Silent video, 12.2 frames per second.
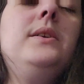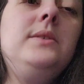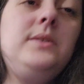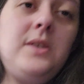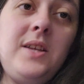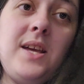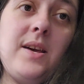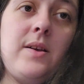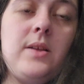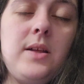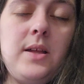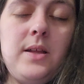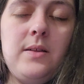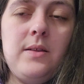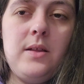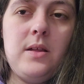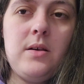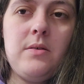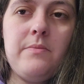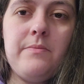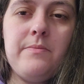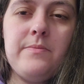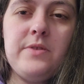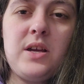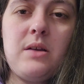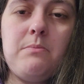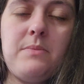So yeah, sorry,